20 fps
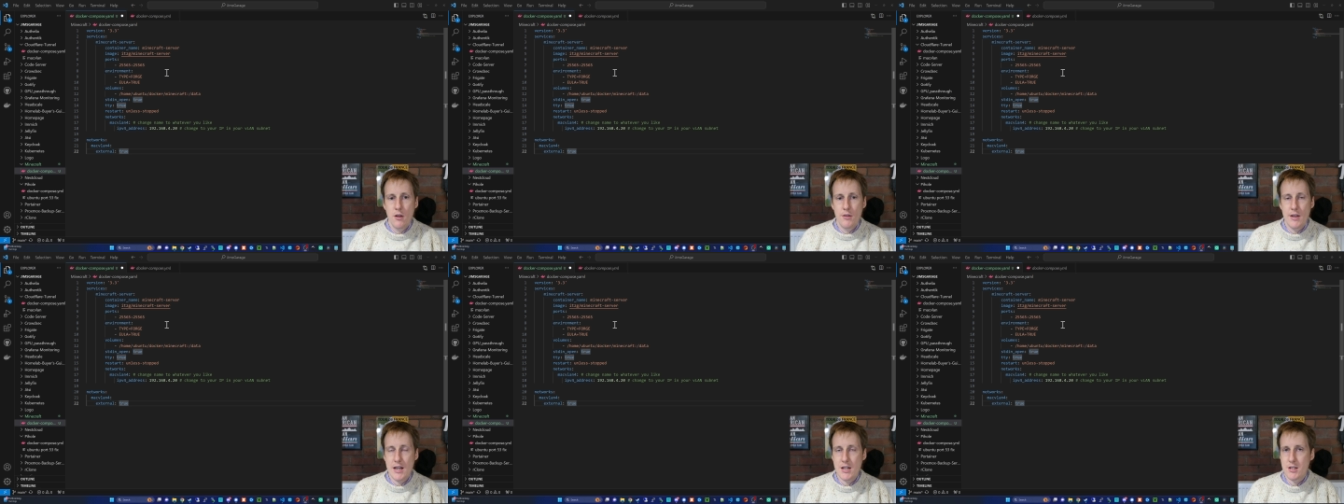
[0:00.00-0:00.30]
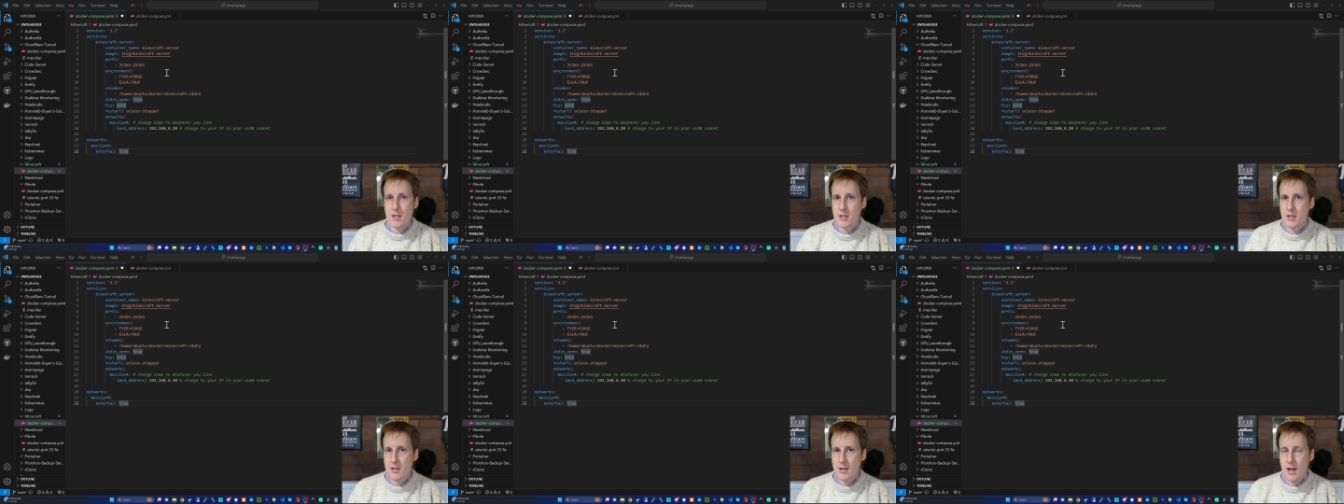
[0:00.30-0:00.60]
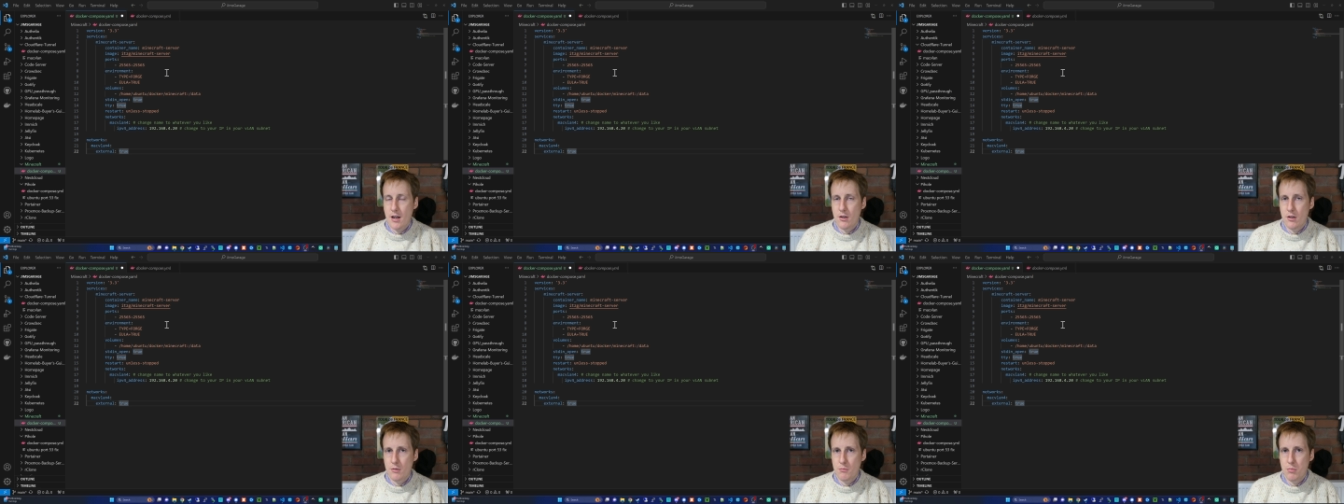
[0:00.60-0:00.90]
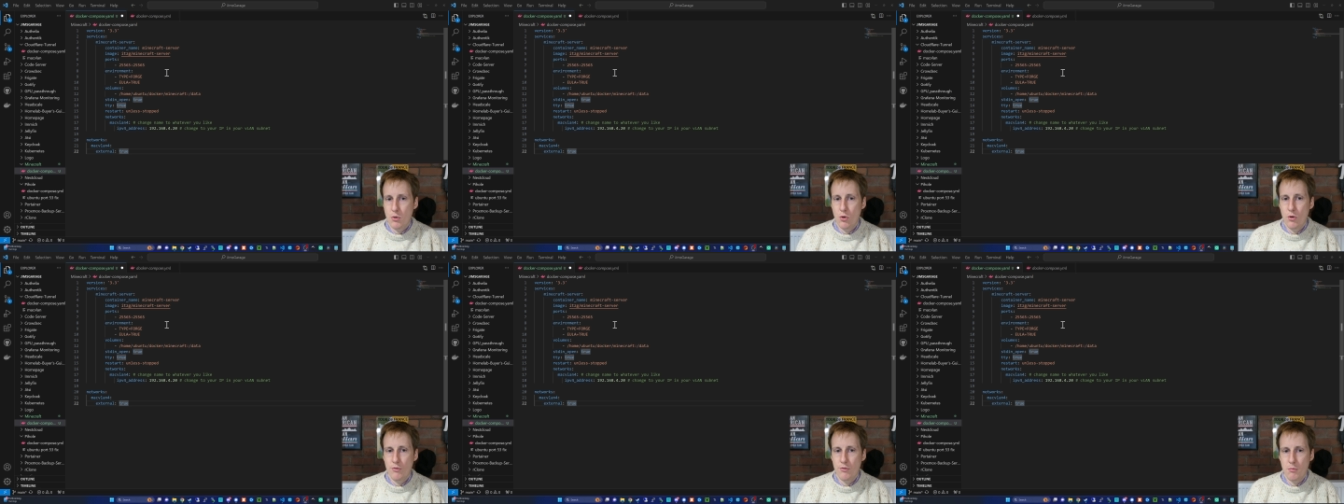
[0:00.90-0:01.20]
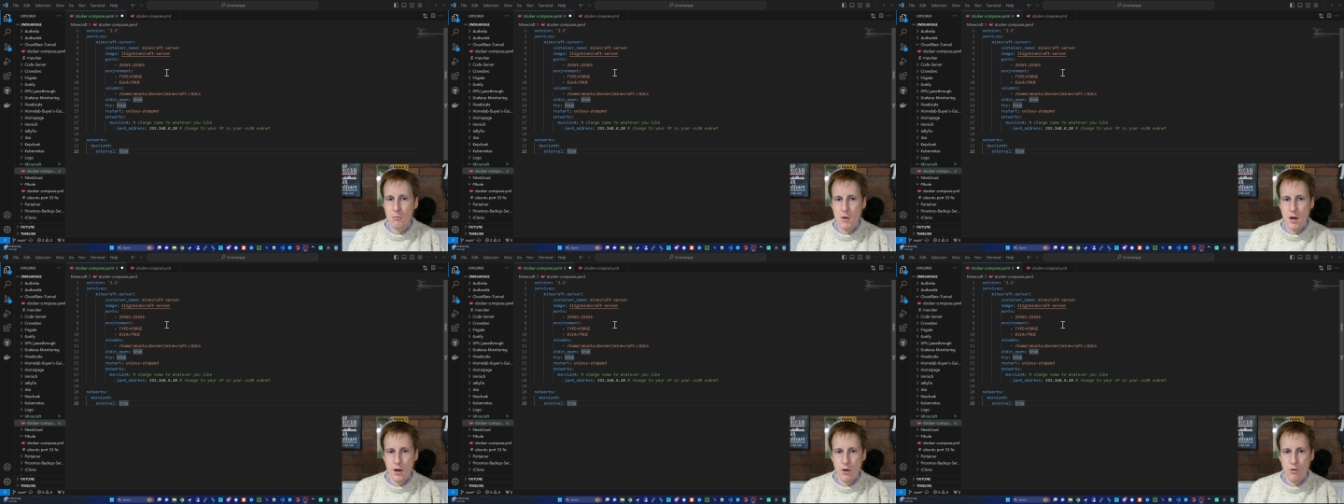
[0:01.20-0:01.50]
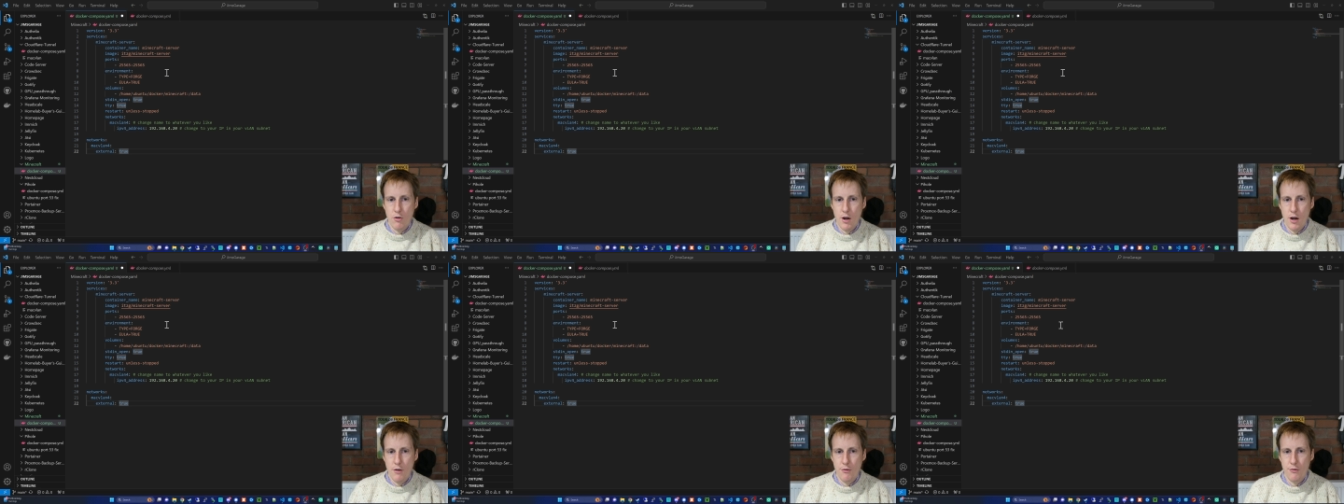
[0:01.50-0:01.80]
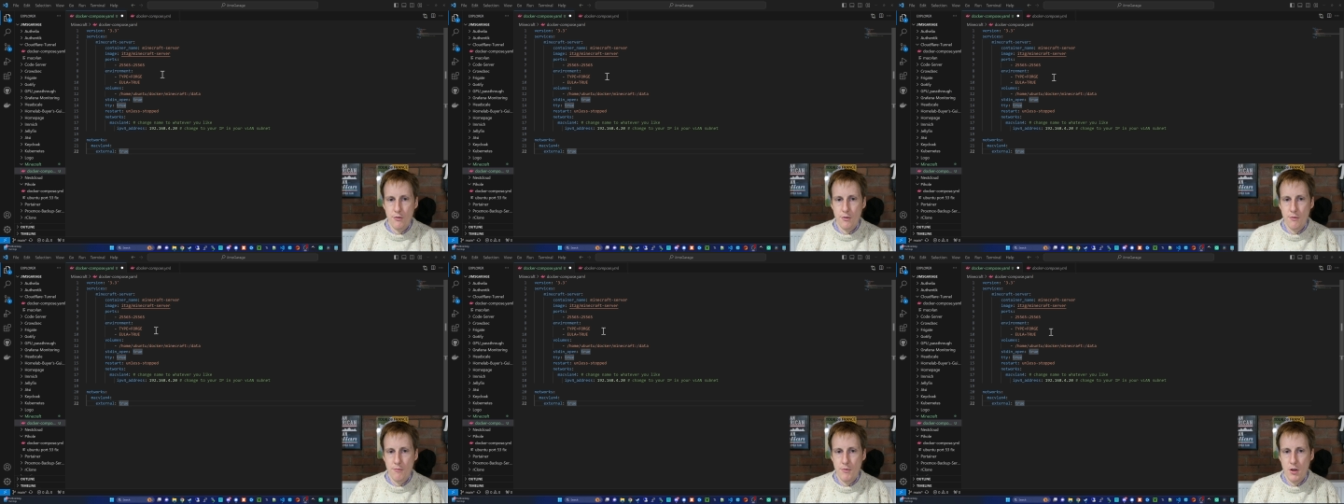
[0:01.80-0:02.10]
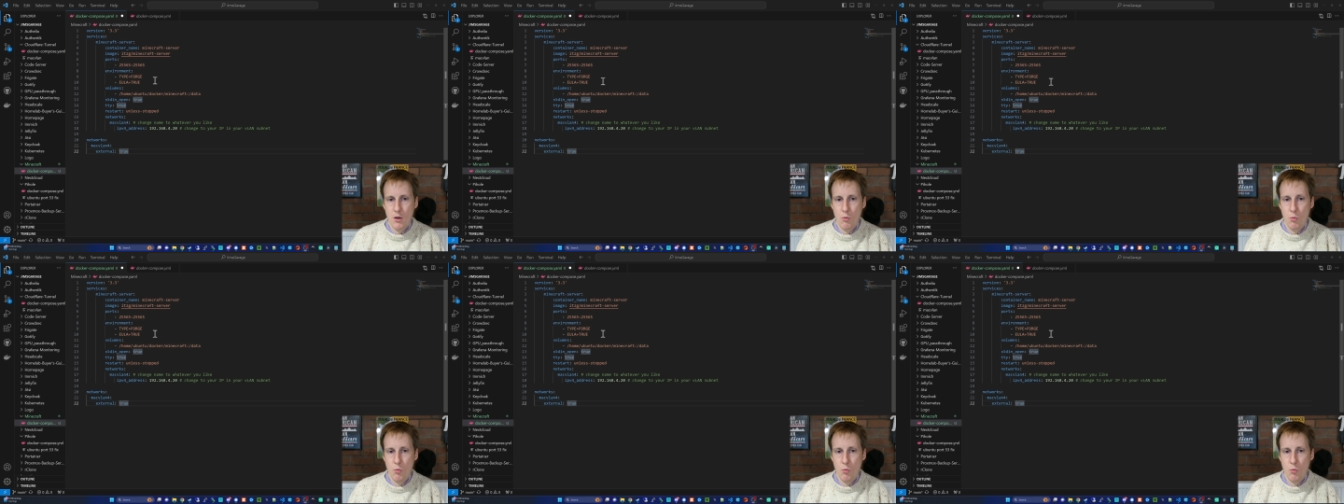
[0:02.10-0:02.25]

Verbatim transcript: that's the standard port for Minecraft.